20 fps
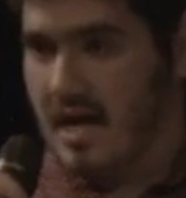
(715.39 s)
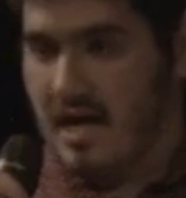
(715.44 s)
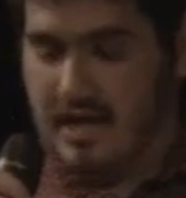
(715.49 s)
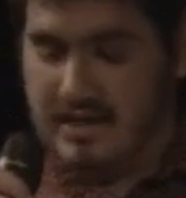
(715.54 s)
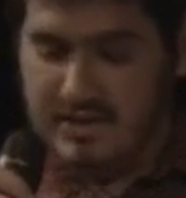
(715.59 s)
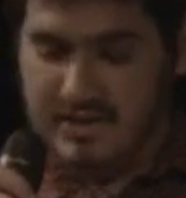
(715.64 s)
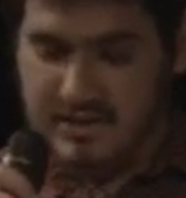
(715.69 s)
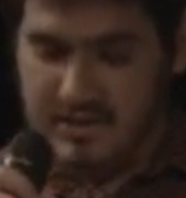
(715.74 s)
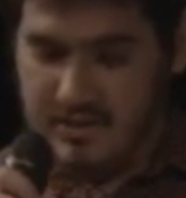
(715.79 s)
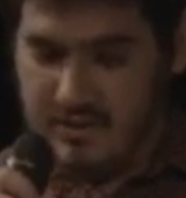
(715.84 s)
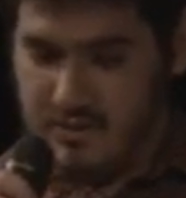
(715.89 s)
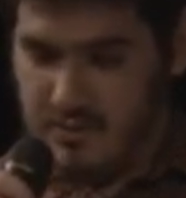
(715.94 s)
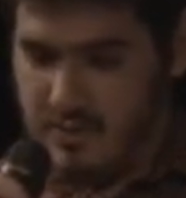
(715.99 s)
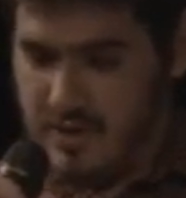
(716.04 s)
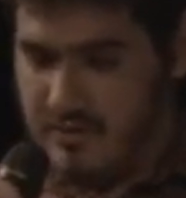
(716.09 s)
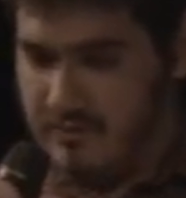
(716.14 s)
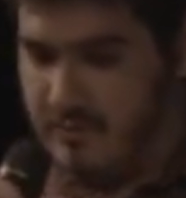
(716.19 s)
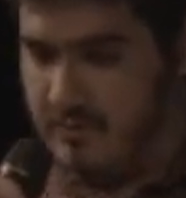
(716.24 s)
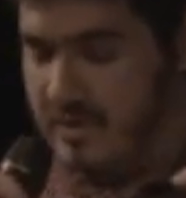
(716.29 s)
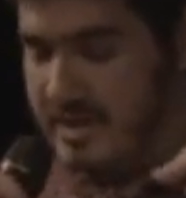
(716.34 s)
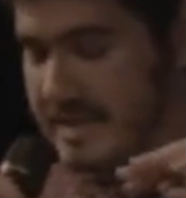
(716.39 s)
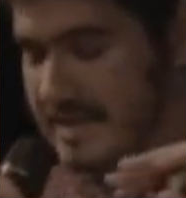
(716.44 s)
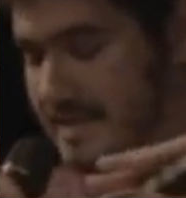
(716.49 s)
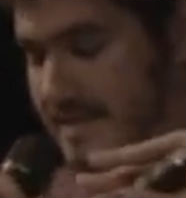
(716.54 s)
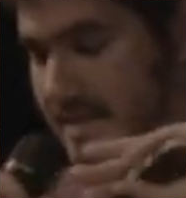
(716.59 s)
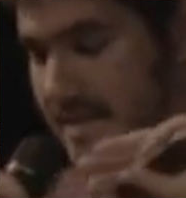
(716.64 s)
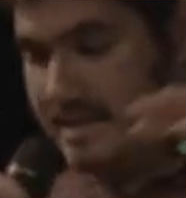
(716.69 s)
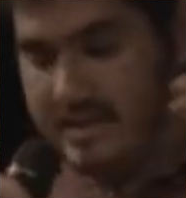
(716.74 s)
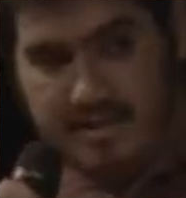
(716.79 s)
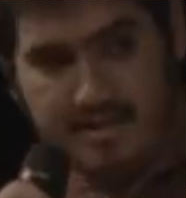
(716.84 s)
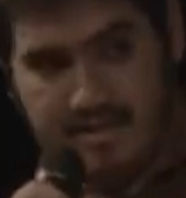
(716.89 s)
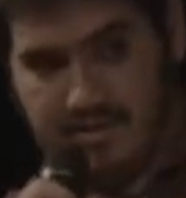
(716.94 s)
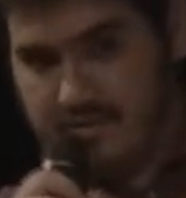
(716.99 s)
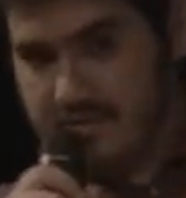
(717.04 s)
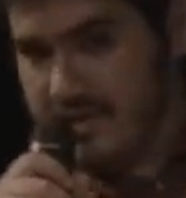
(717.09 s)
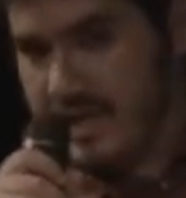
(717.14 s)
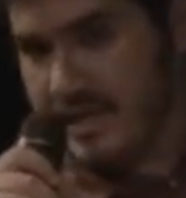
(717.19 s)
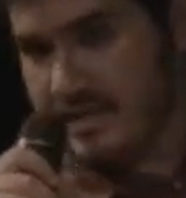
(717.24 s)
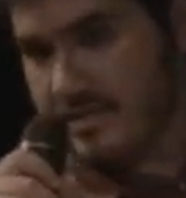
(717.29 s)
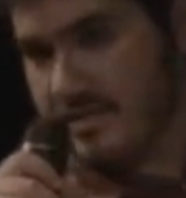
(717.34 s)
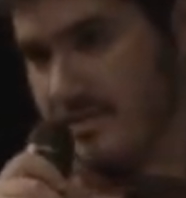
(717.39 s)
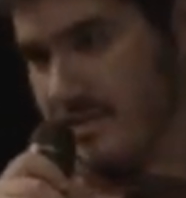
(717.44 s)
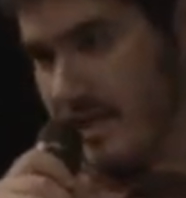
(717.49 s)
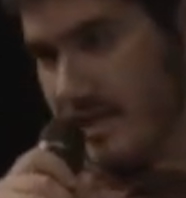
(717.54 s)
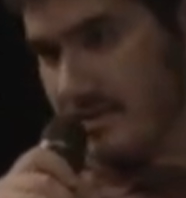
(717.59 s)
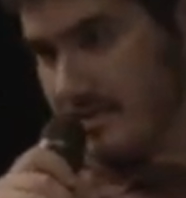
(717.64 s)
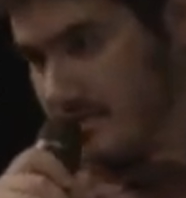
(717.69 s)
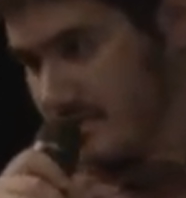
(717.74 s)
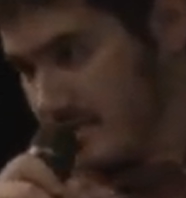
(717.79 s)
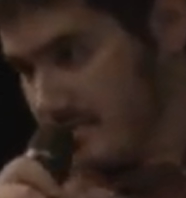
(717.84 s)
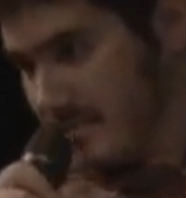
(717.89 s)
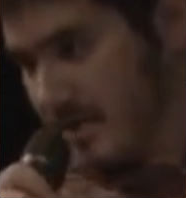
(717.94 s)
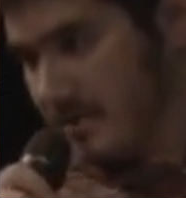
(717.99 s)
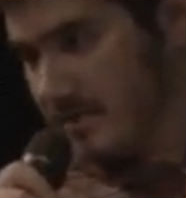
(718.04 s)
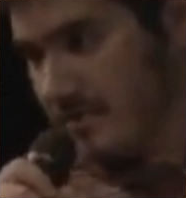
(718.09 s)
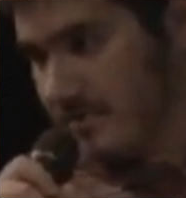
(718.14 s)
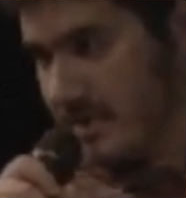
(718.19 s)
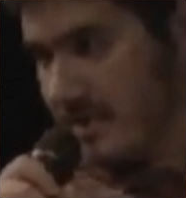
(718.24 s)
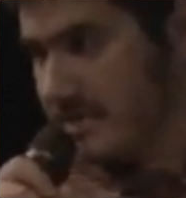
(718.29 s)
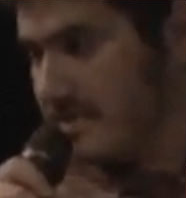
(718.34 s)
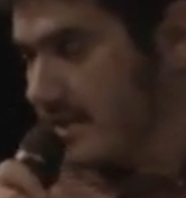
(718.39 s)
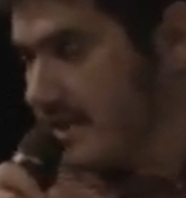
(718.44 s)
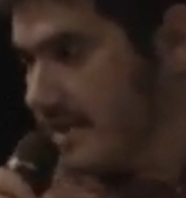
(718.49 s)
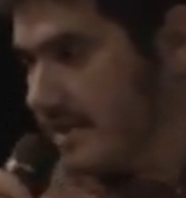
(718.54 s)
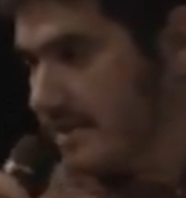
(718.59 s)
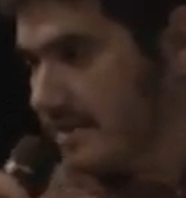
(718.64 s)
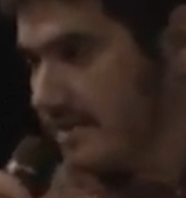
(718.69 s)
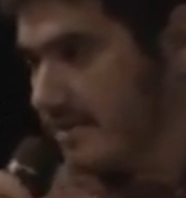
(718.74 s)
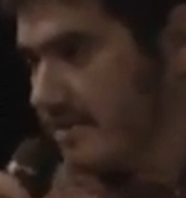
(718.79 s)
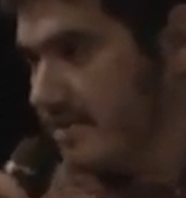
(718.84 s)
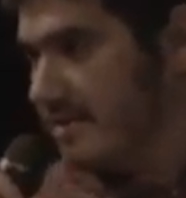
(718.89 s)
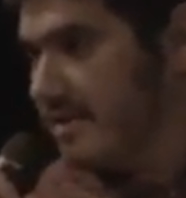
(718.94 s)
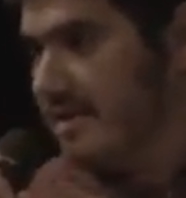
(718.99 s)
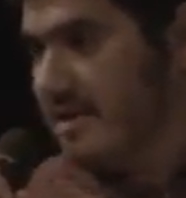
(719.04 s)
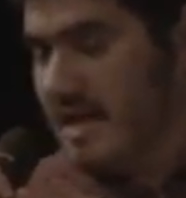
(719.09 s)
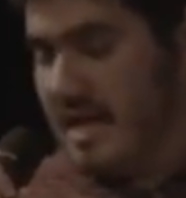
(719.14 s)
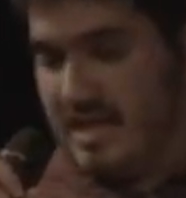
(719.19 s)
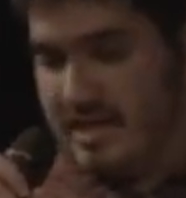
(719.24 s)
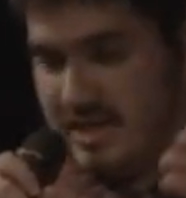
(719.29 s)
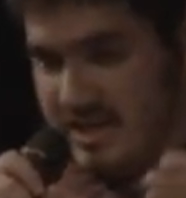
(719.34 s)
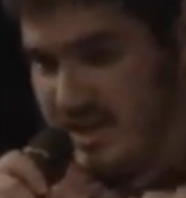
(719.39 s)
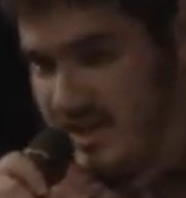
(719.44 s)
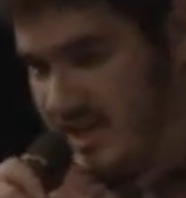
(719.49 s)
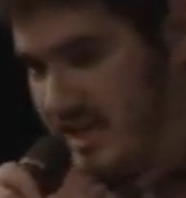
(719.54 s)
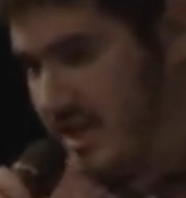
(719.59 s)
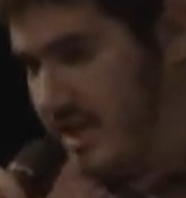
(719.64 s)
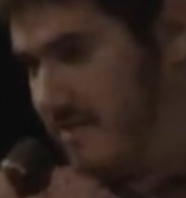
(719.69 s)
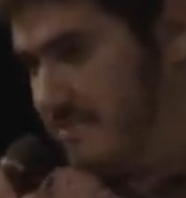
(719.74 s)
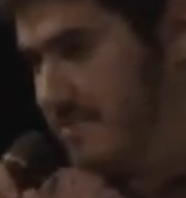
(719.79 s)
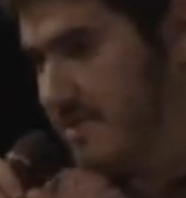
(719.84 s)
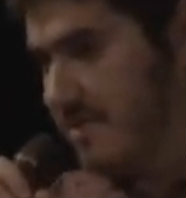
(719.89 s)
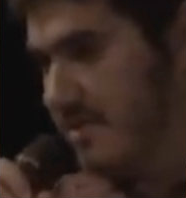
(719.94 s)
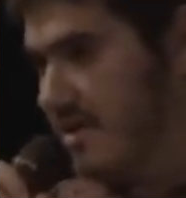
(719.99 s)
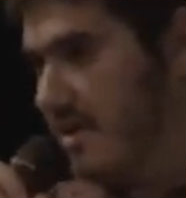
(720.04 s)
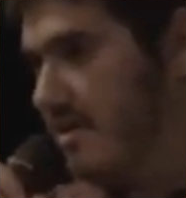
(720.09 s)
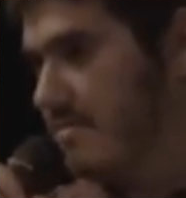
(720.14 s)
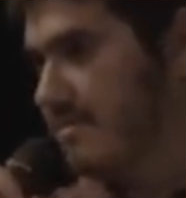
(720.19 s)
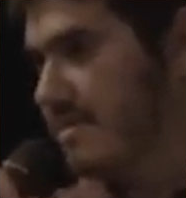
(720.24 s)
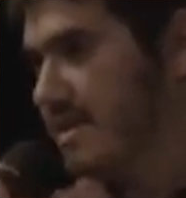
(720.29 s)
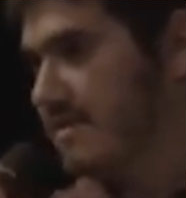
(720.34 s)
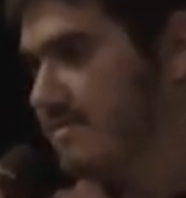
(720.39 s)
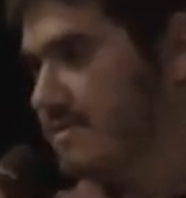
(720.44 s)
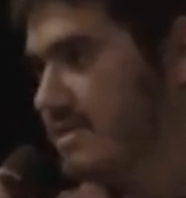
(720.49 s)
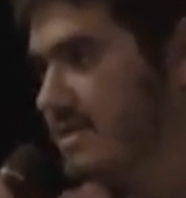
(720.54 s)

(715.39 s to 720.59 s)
So if we didn't do that smart grid thing and just kept our carbon levels